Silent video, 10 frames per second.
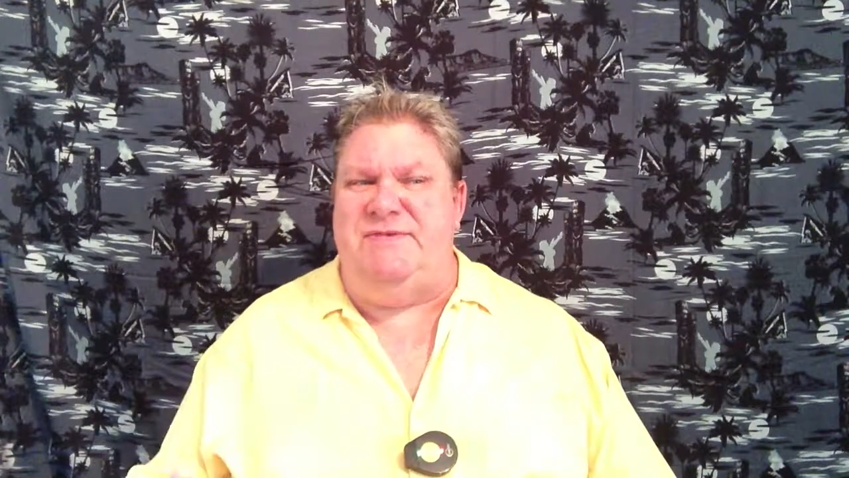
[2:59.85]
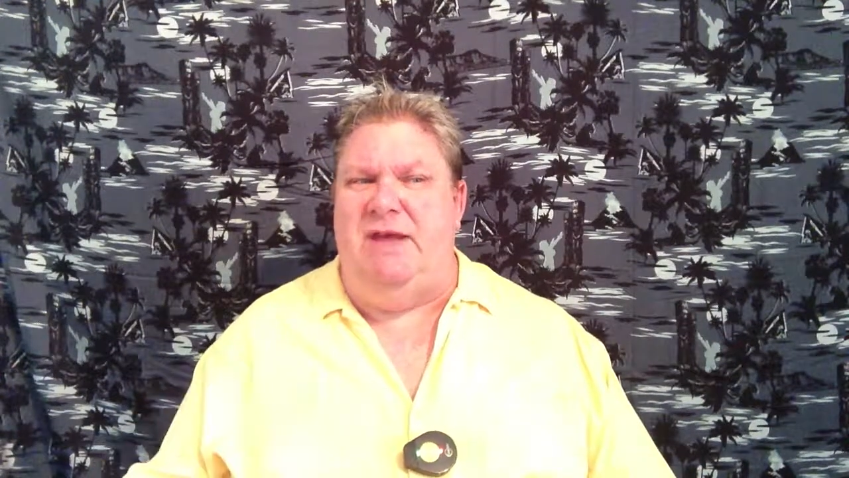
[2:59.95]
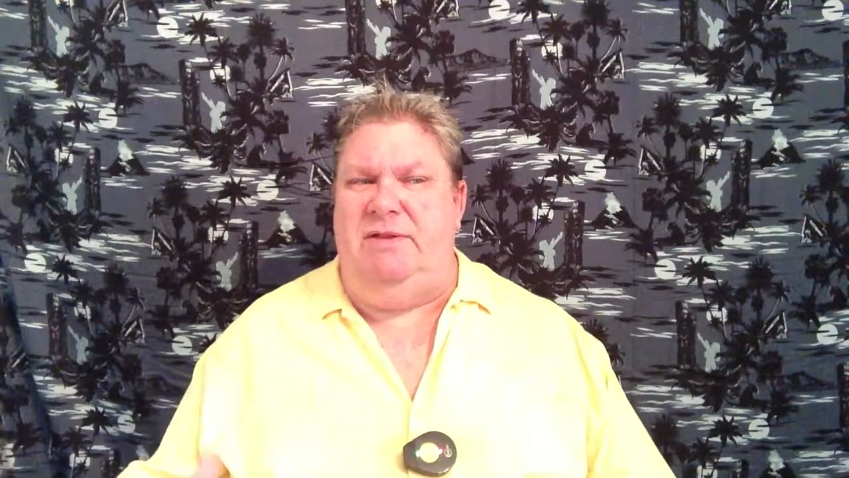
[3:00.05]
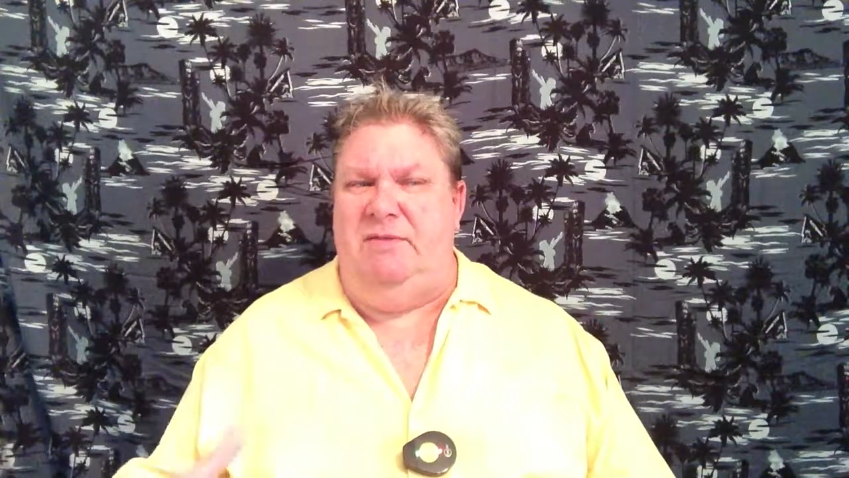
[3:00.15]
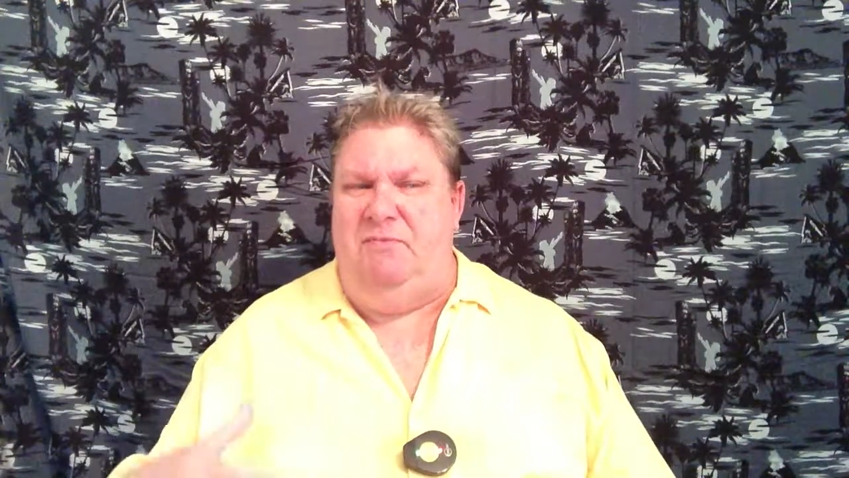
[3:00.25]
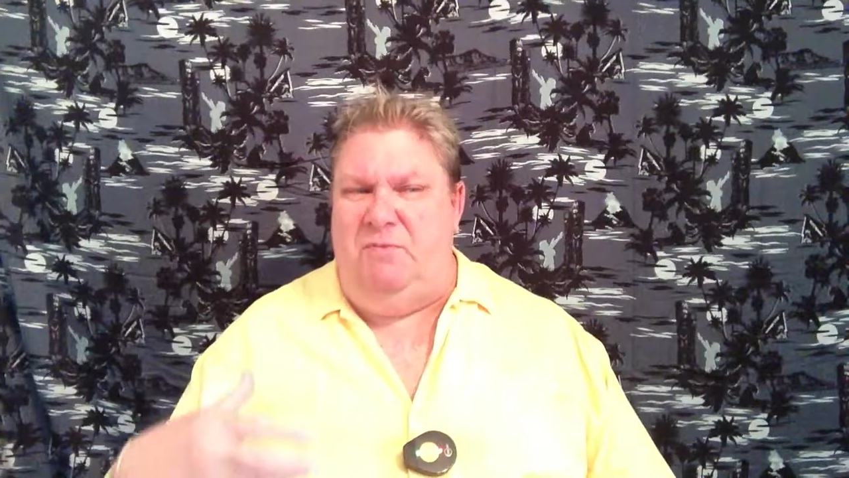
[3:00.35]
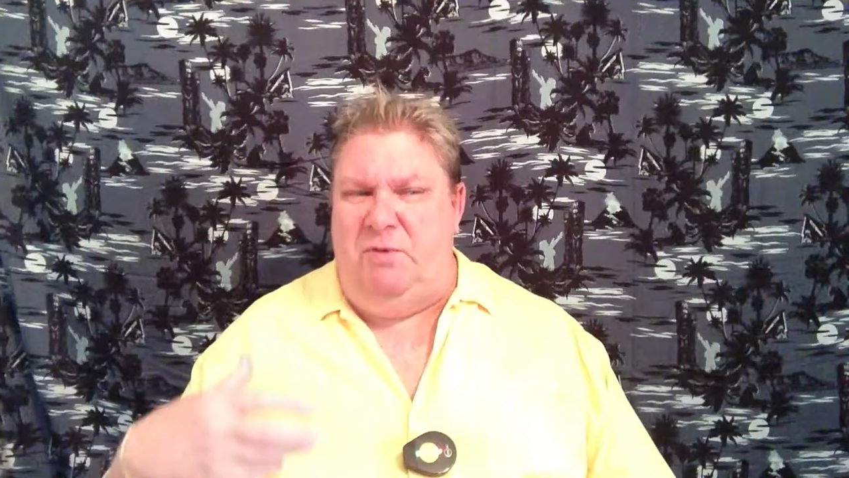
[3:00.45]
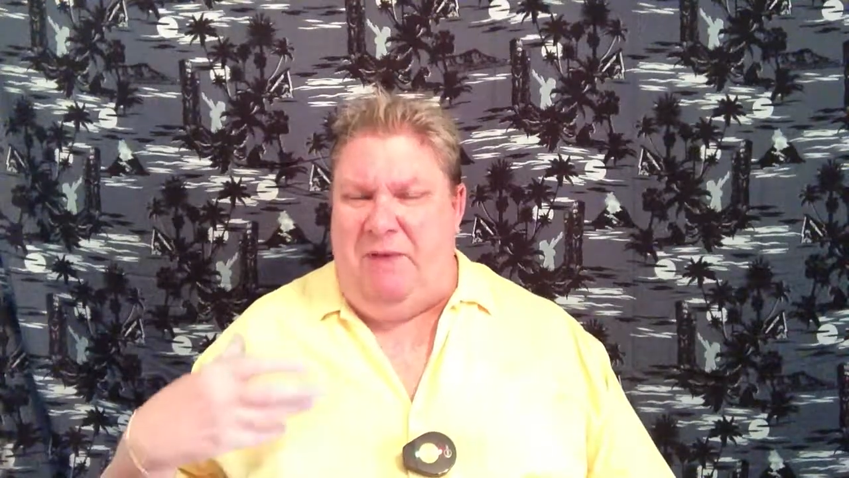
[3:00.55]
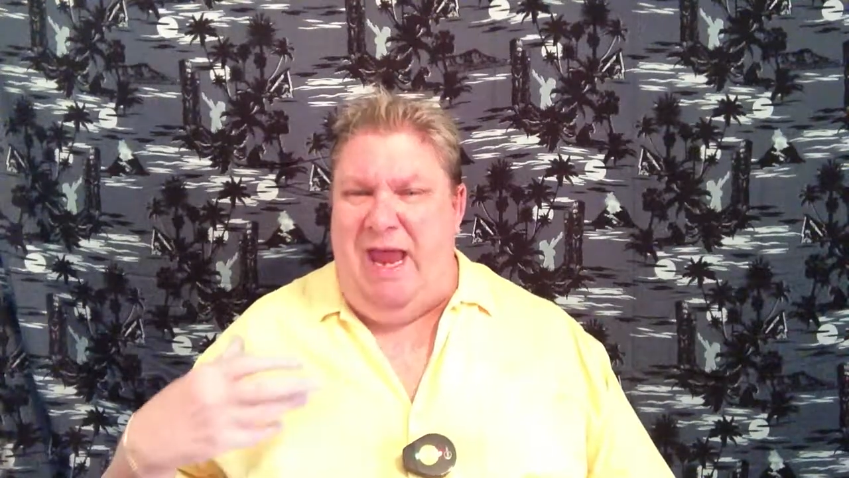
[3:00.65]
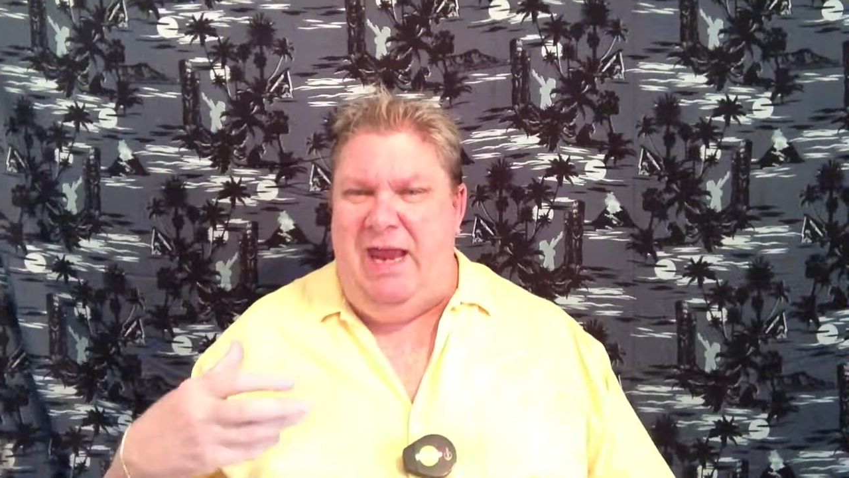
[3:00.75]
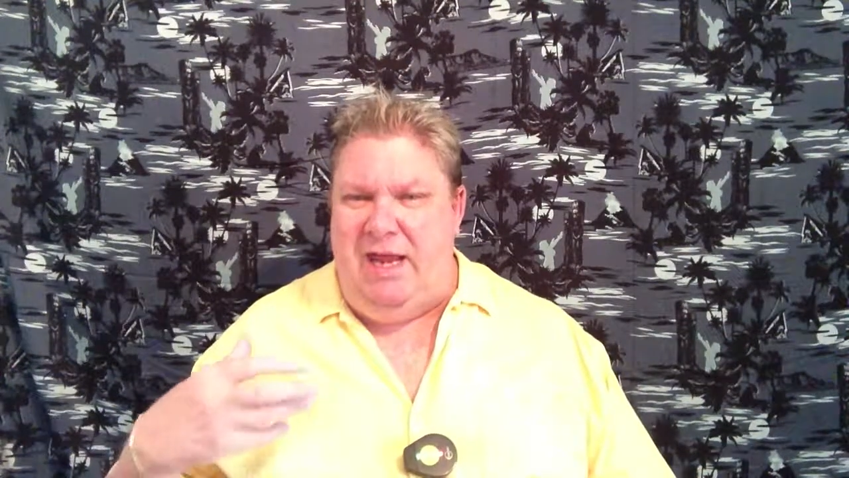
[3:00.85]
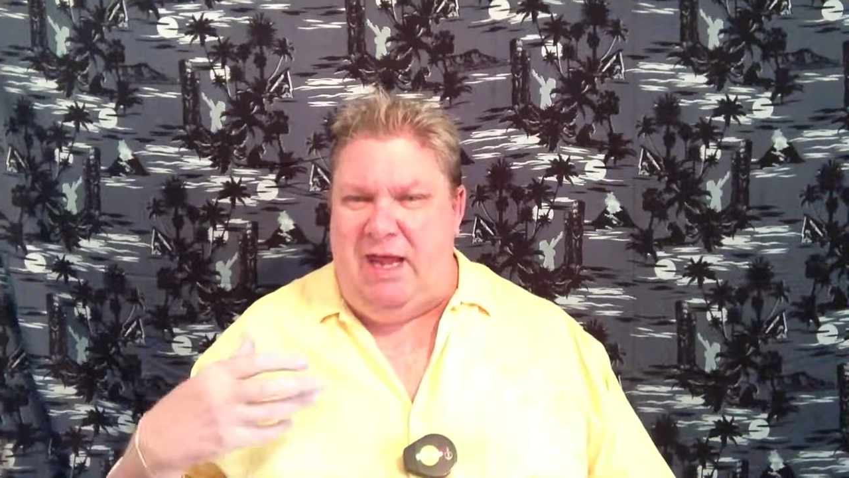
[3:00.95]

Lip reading: that we're paying